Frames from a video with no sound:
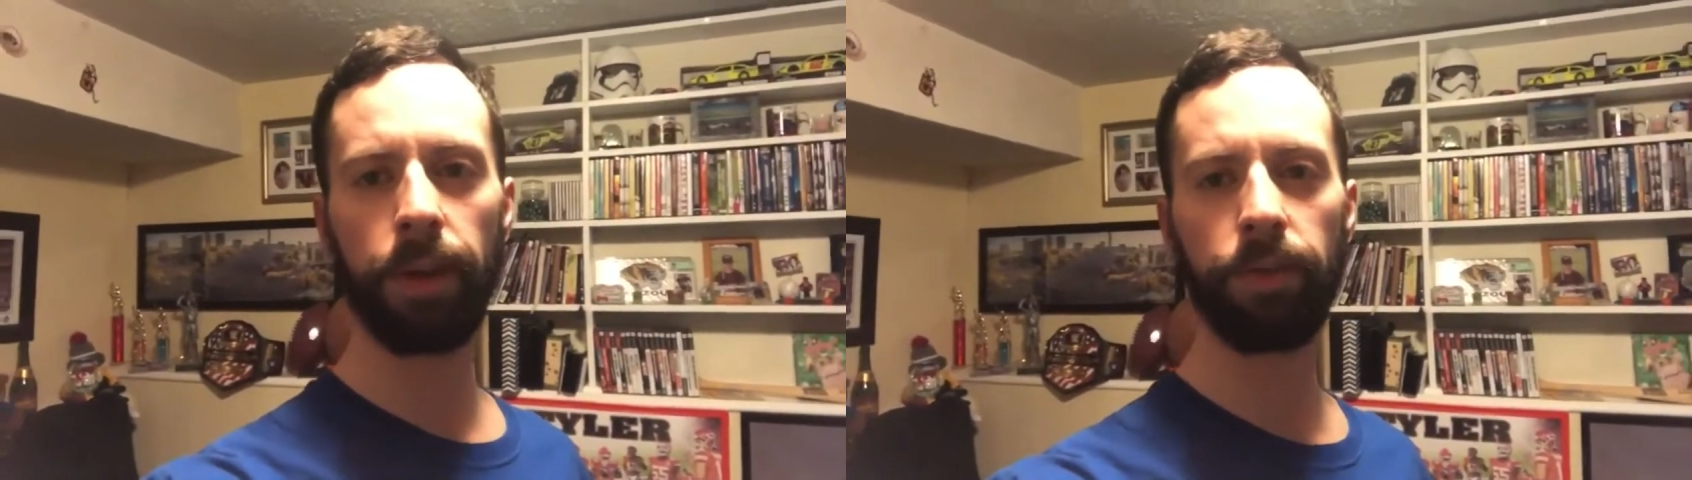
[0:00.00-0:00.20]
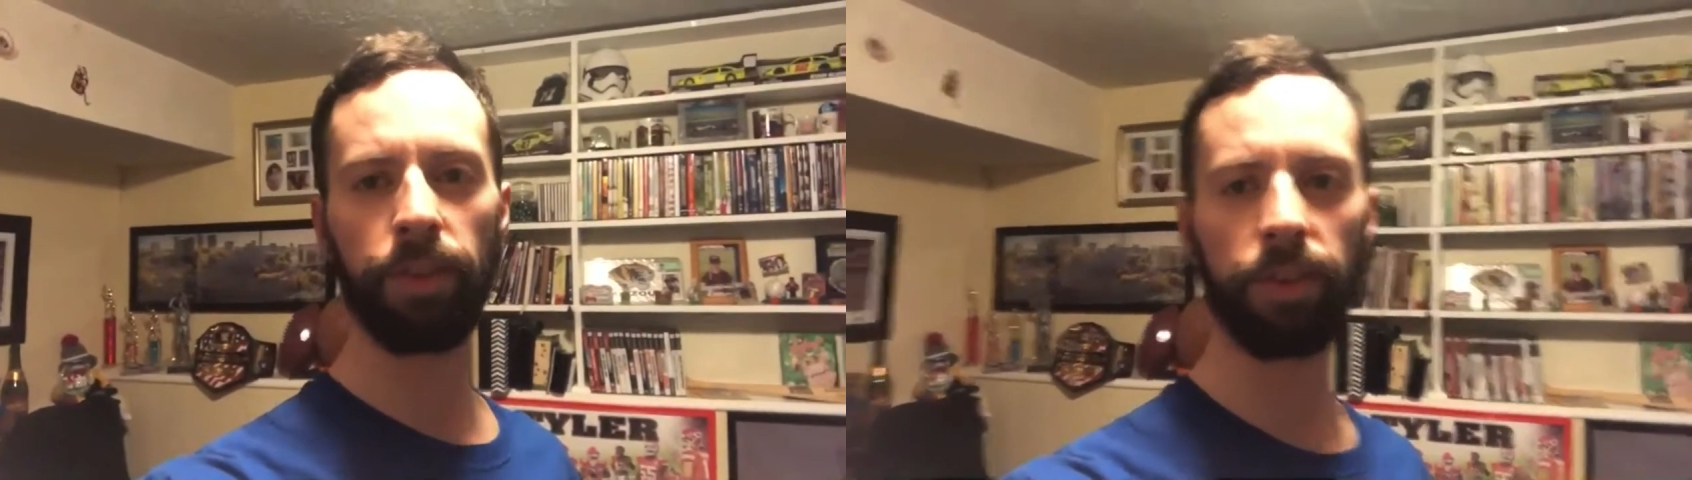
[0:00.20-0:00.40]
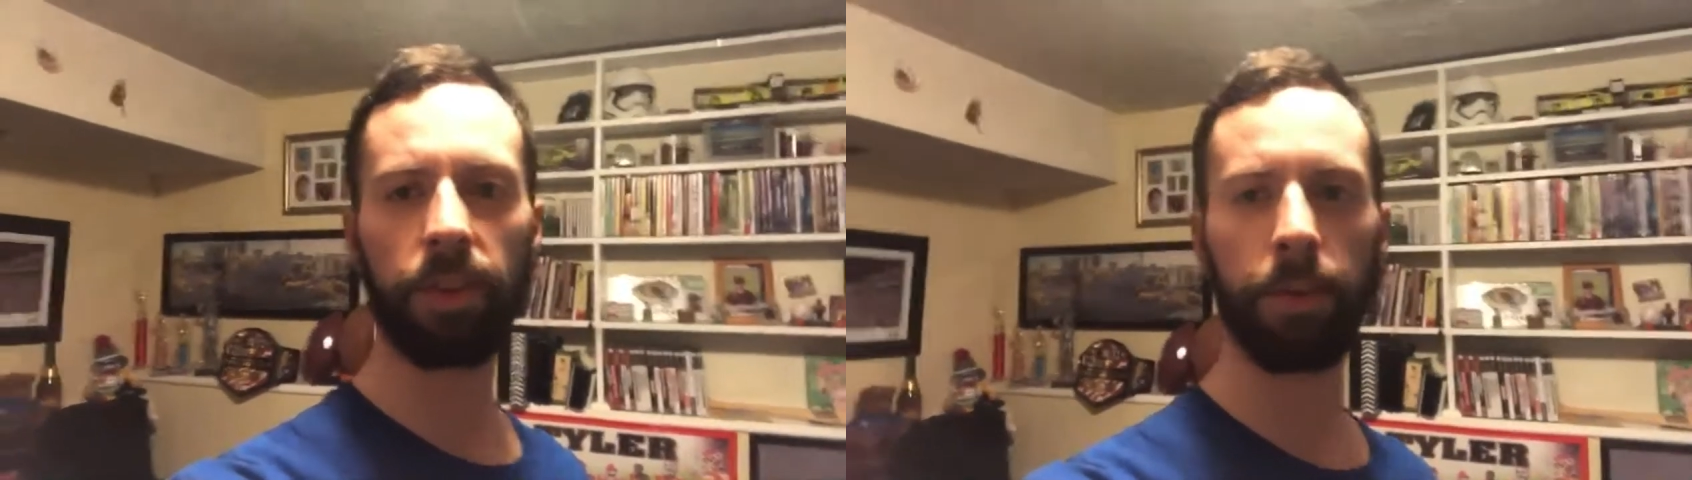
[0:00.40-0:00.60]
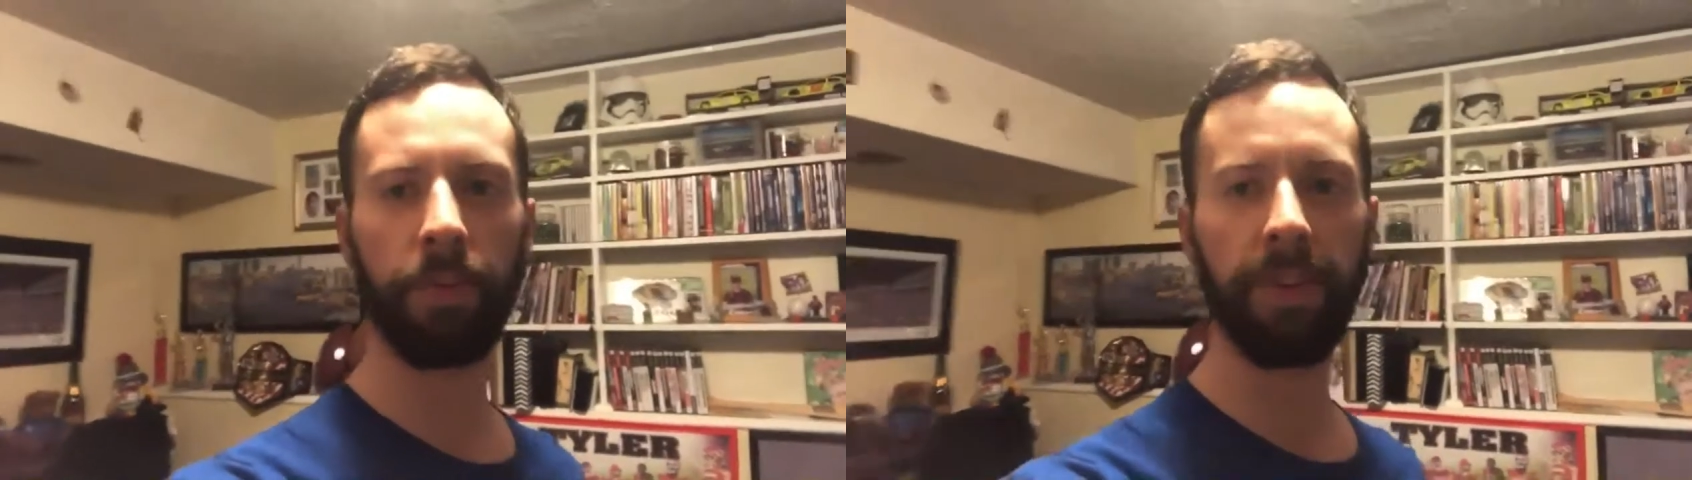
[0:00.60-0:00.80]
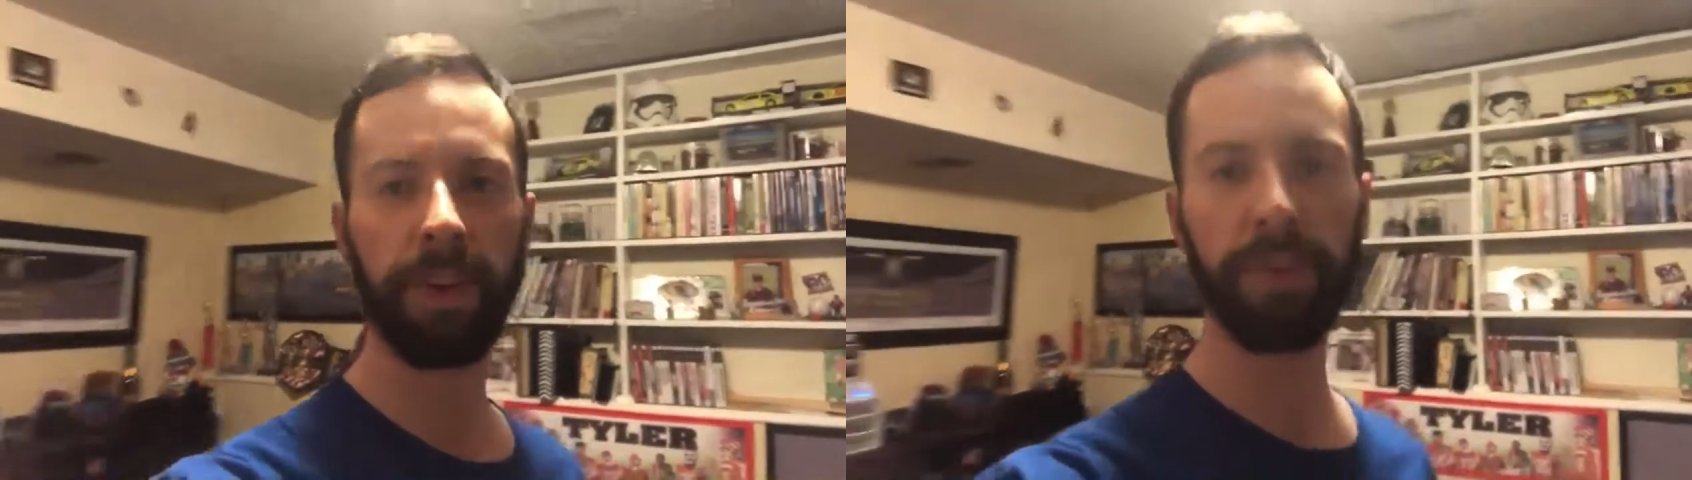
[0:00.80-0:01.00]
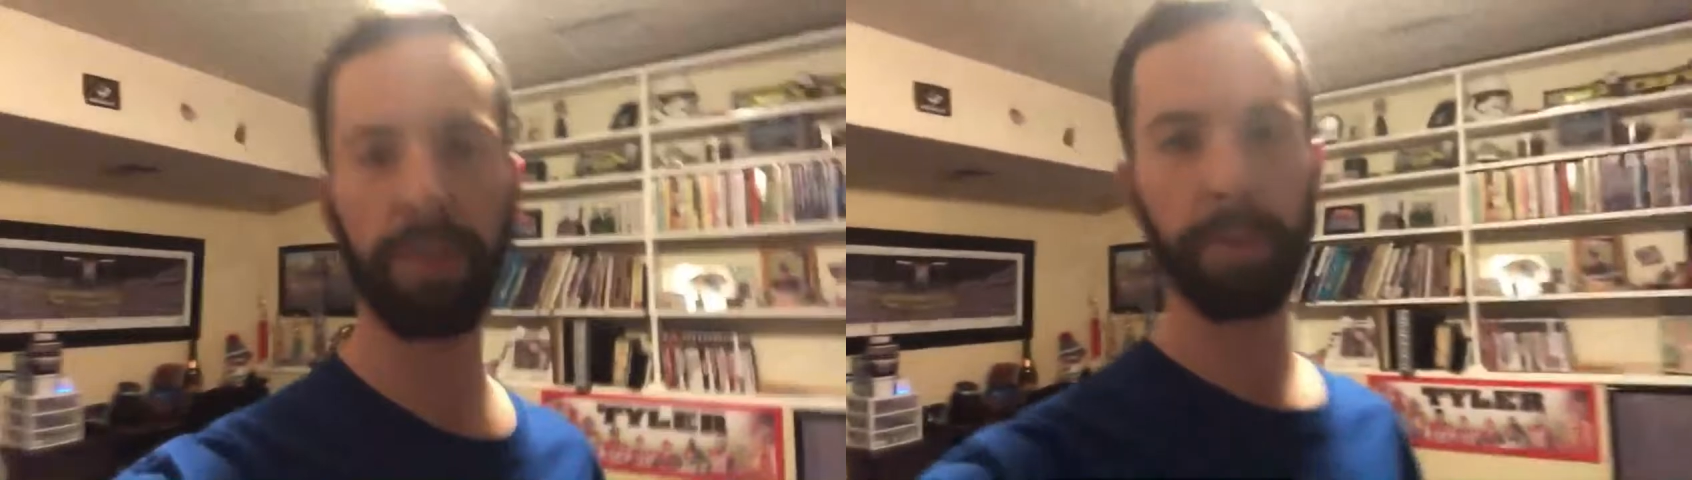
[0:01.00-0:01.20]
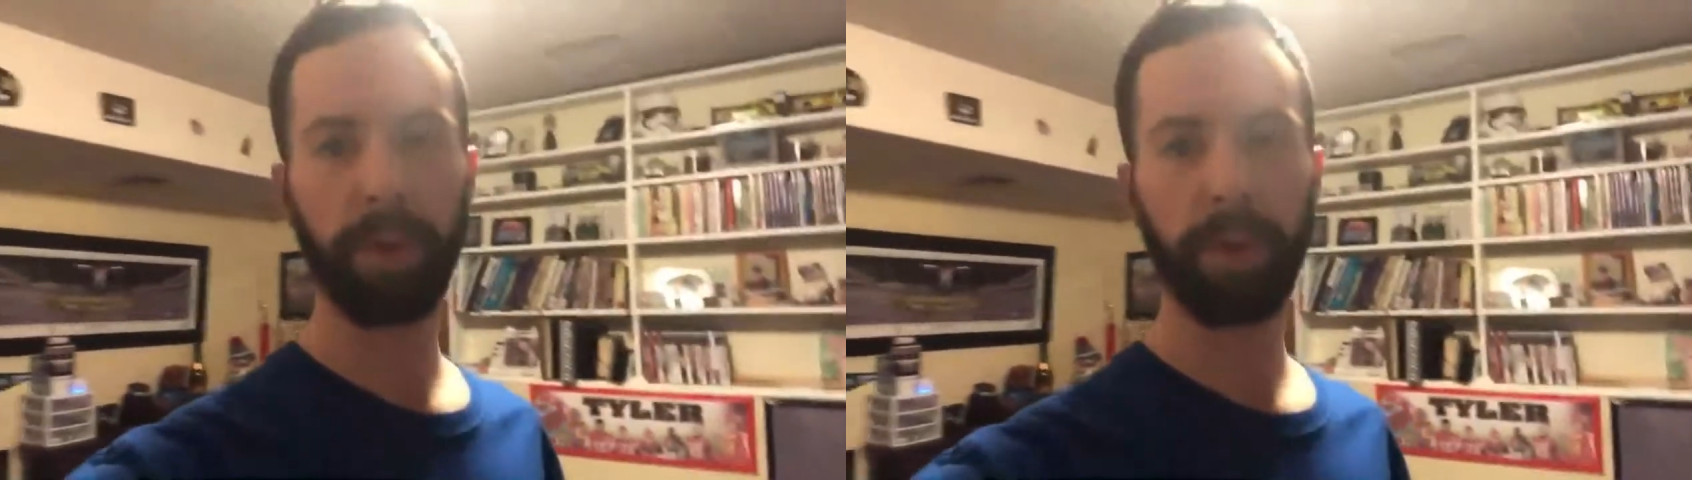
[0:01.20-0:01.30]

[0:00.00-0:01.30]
Just finished